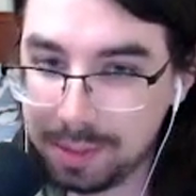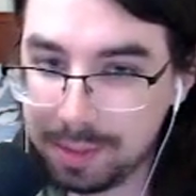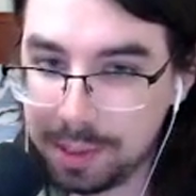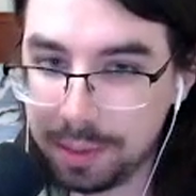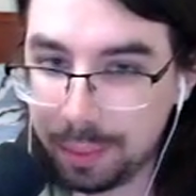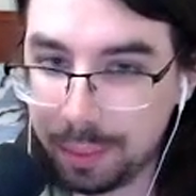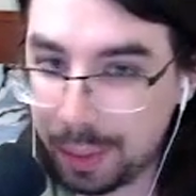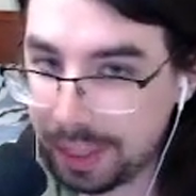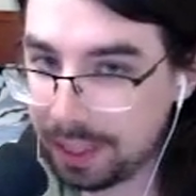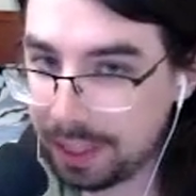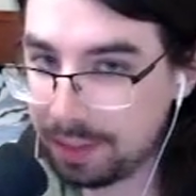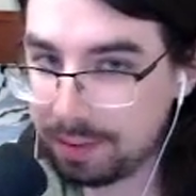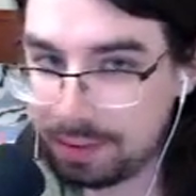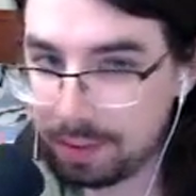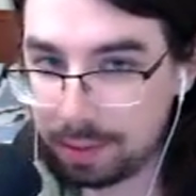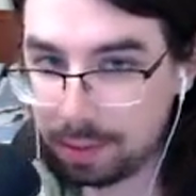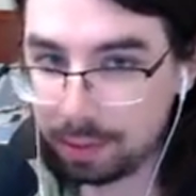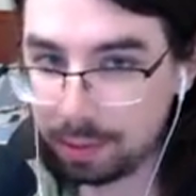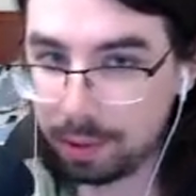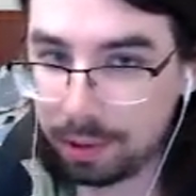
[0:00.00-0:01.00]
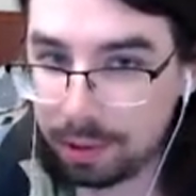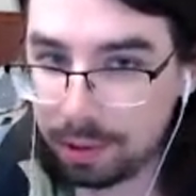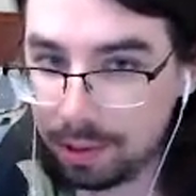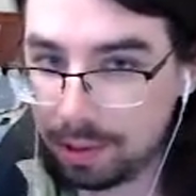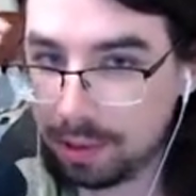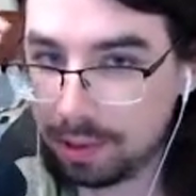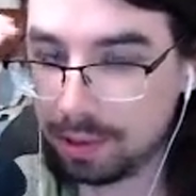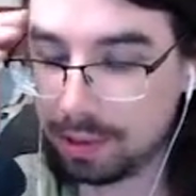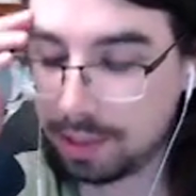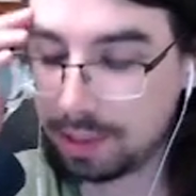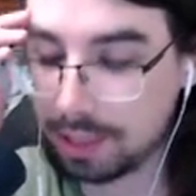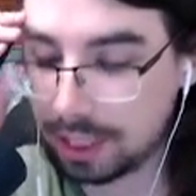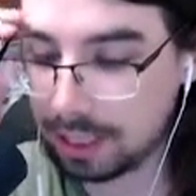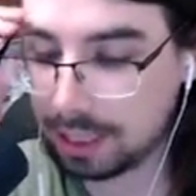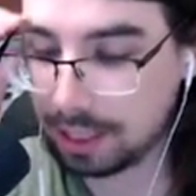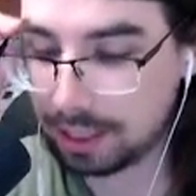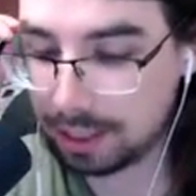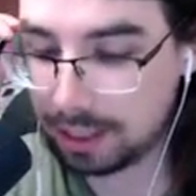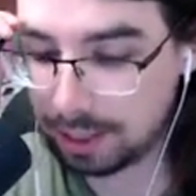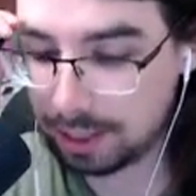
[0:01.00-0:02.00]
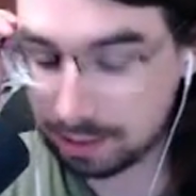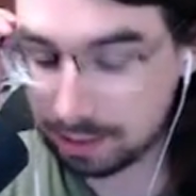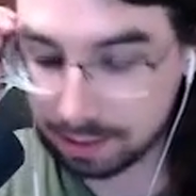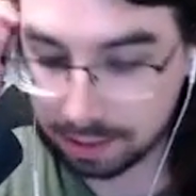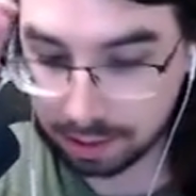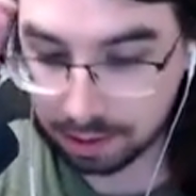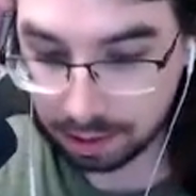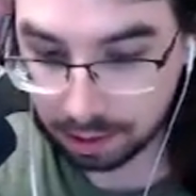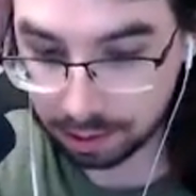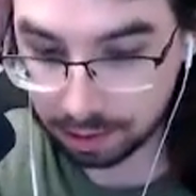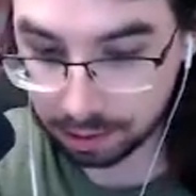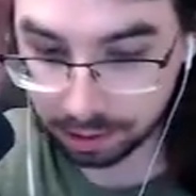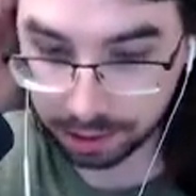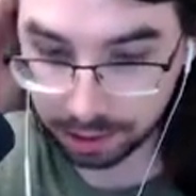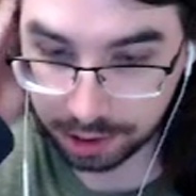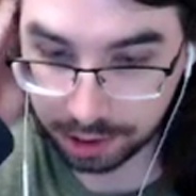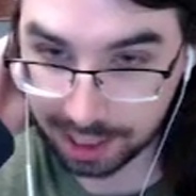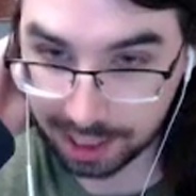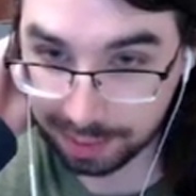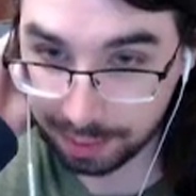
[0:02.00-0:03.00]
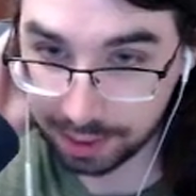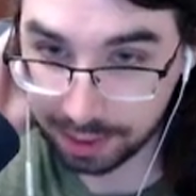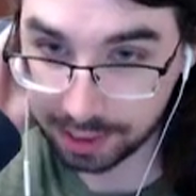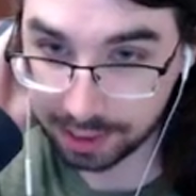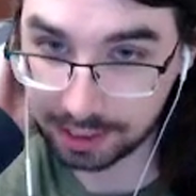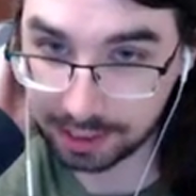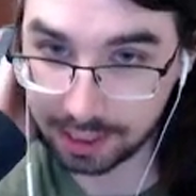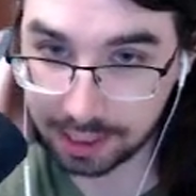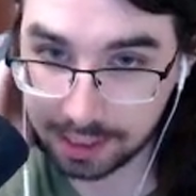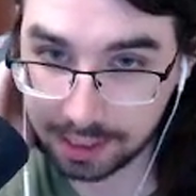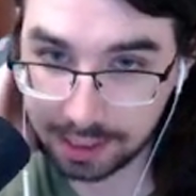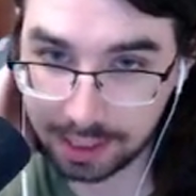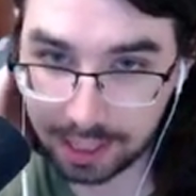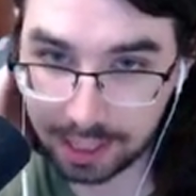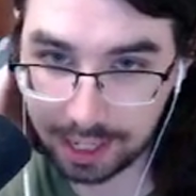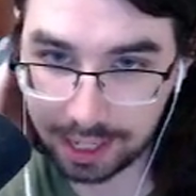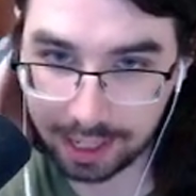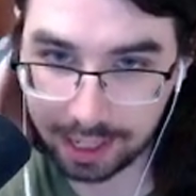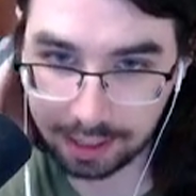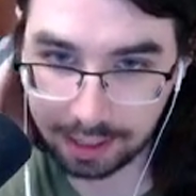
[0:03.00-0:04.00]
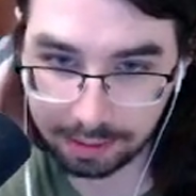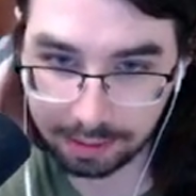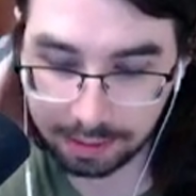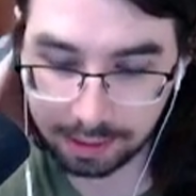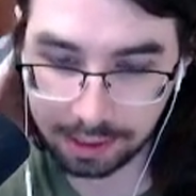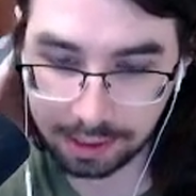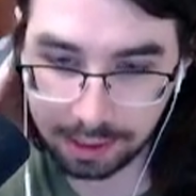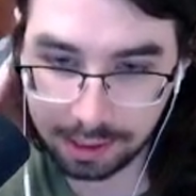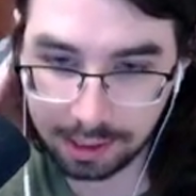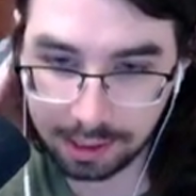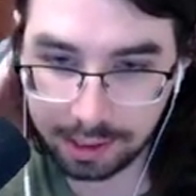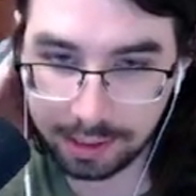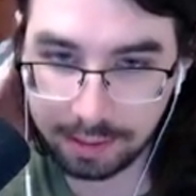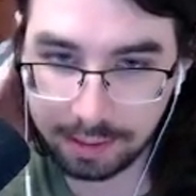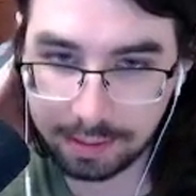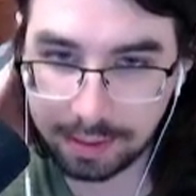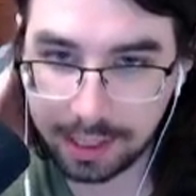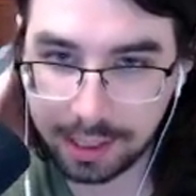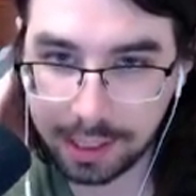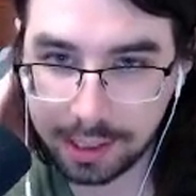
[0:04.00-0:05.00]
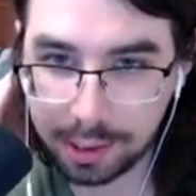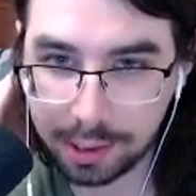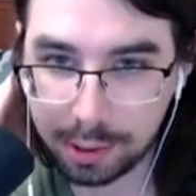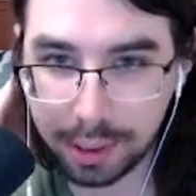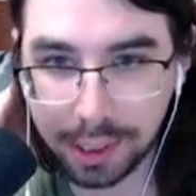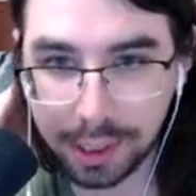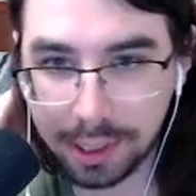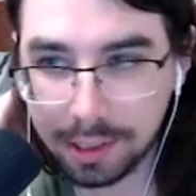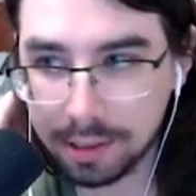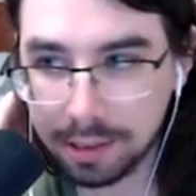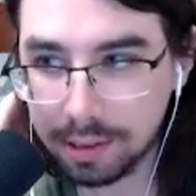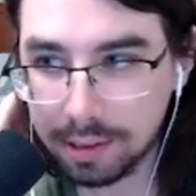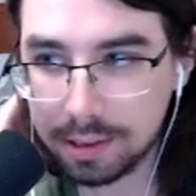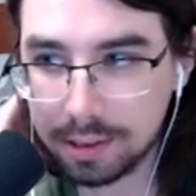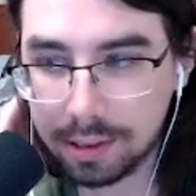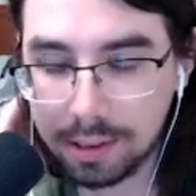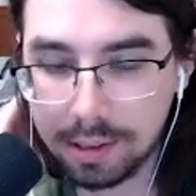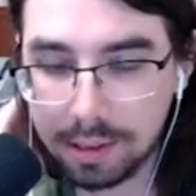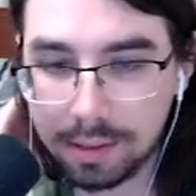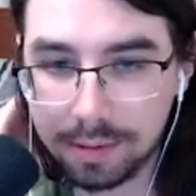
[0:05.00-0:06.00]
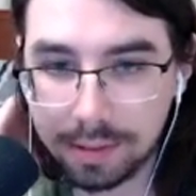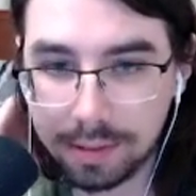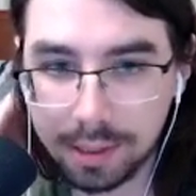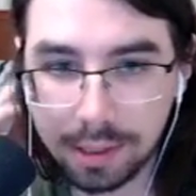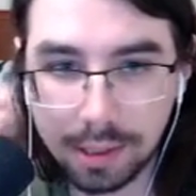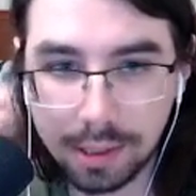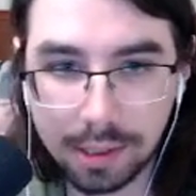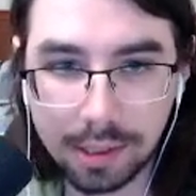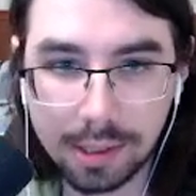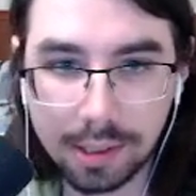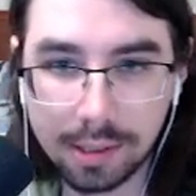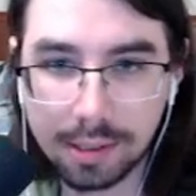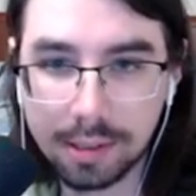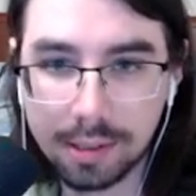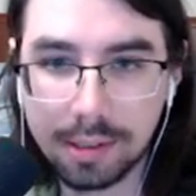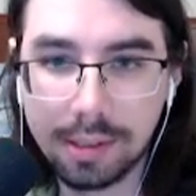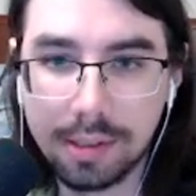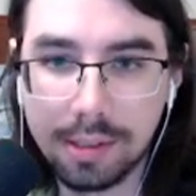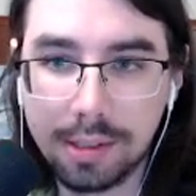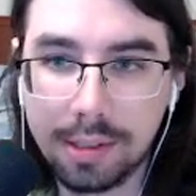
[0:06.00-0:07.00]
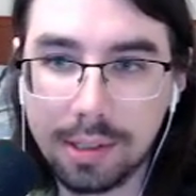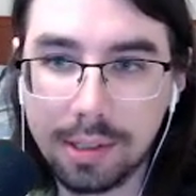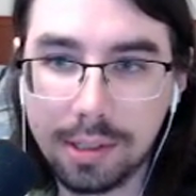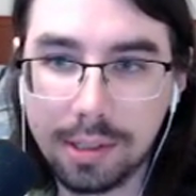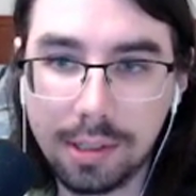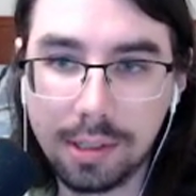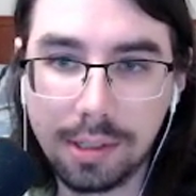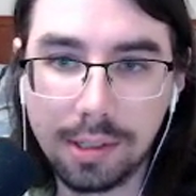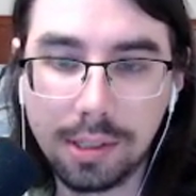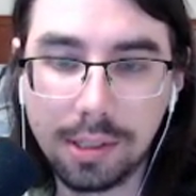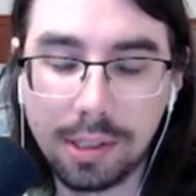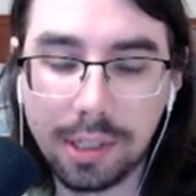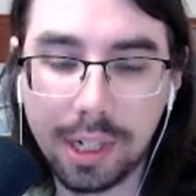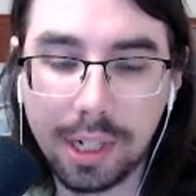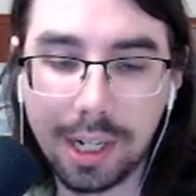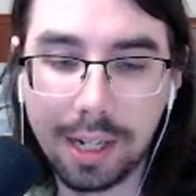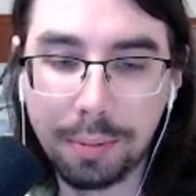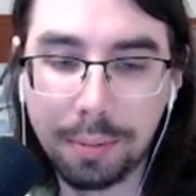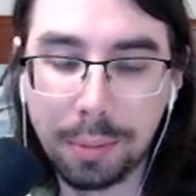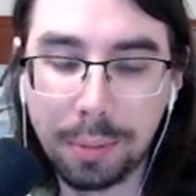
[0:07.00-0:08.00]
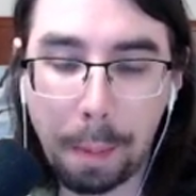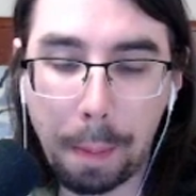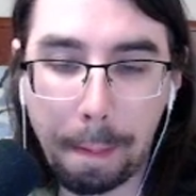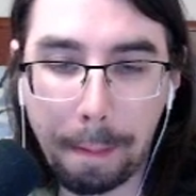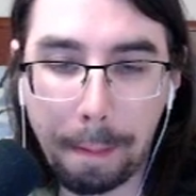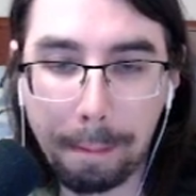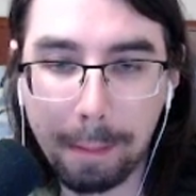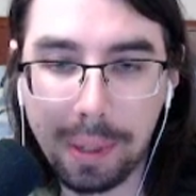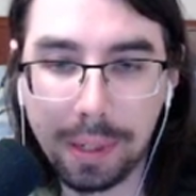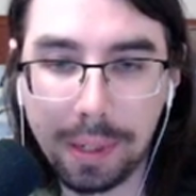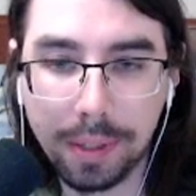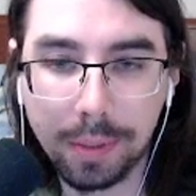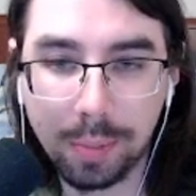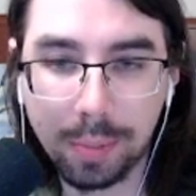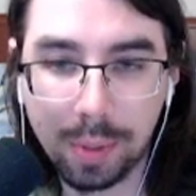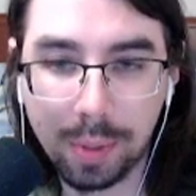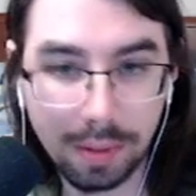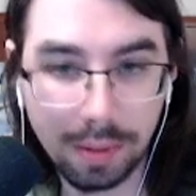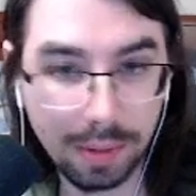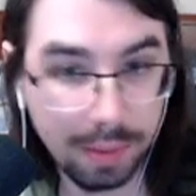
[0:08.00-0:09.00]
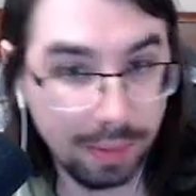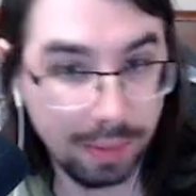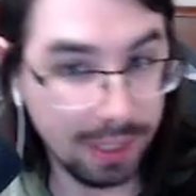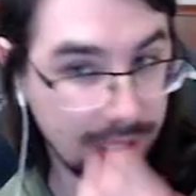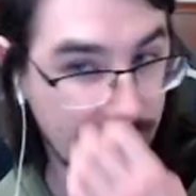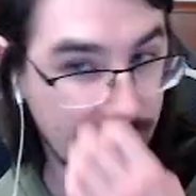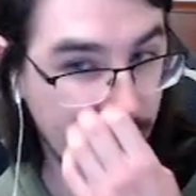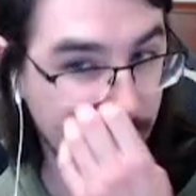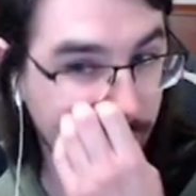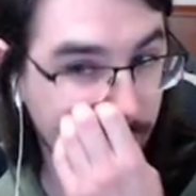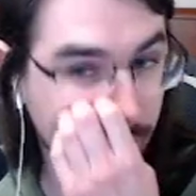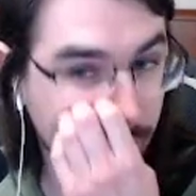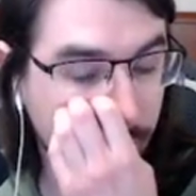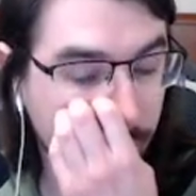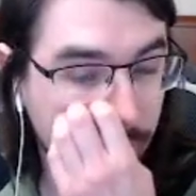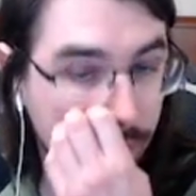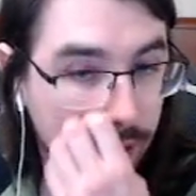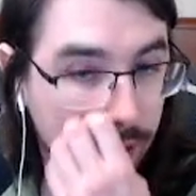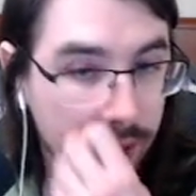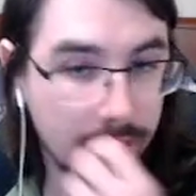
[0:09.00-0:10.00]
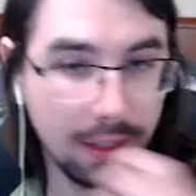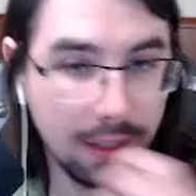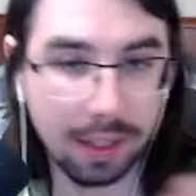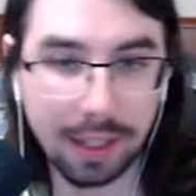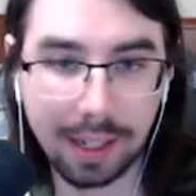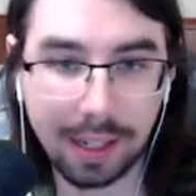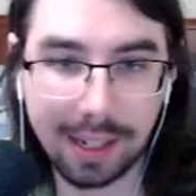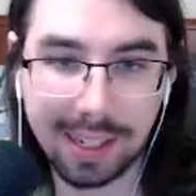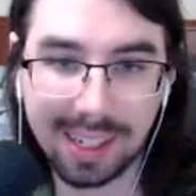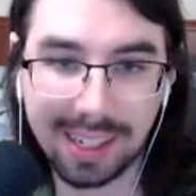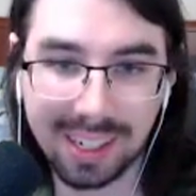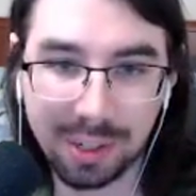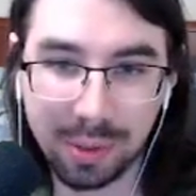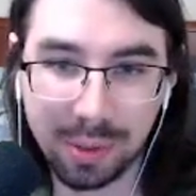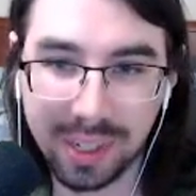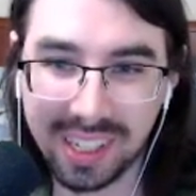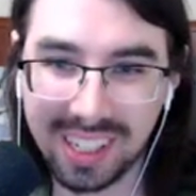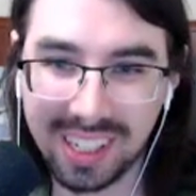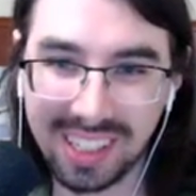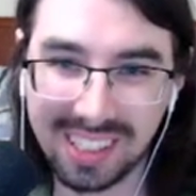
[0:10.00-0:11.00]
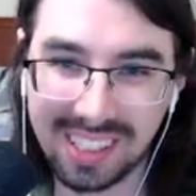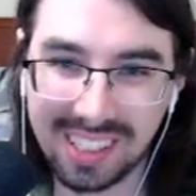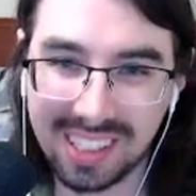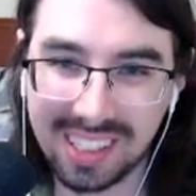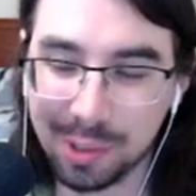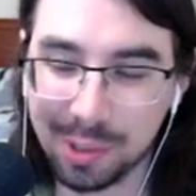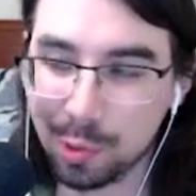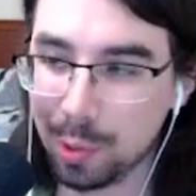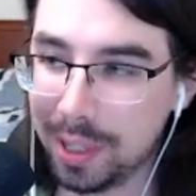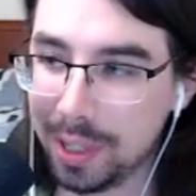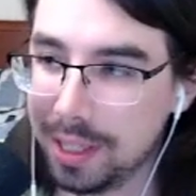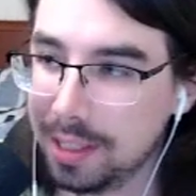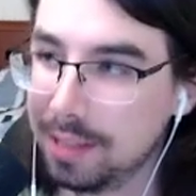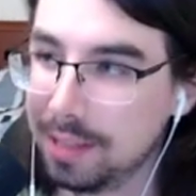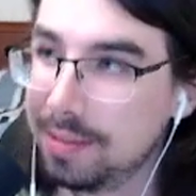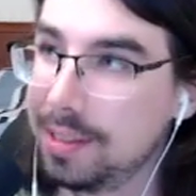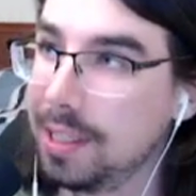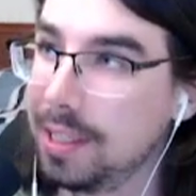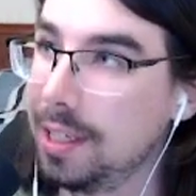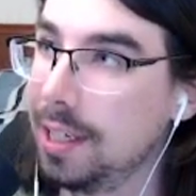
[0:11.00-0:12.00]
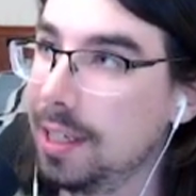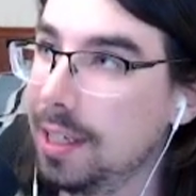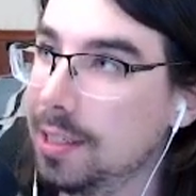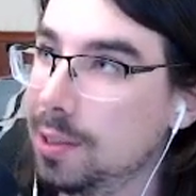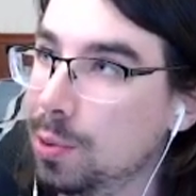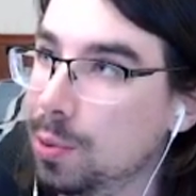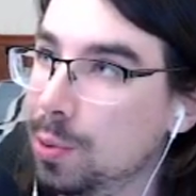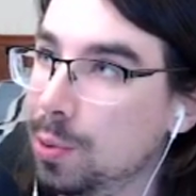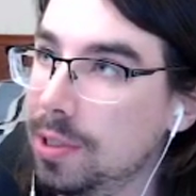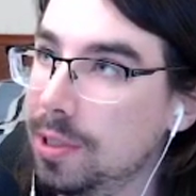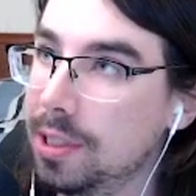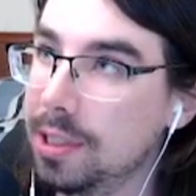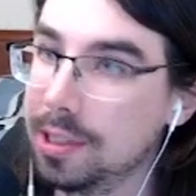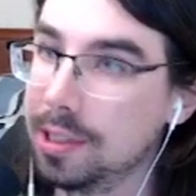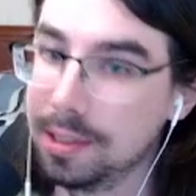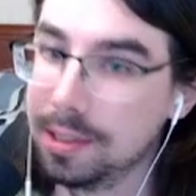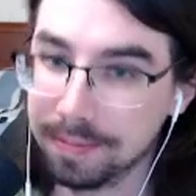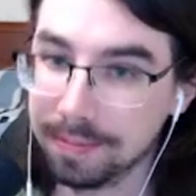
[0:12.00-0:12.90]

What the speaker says: you might even roll a whole shop that doesn't have faint triggers in the first shop. And you'd probably be taking crickets as well if the ants weren't here.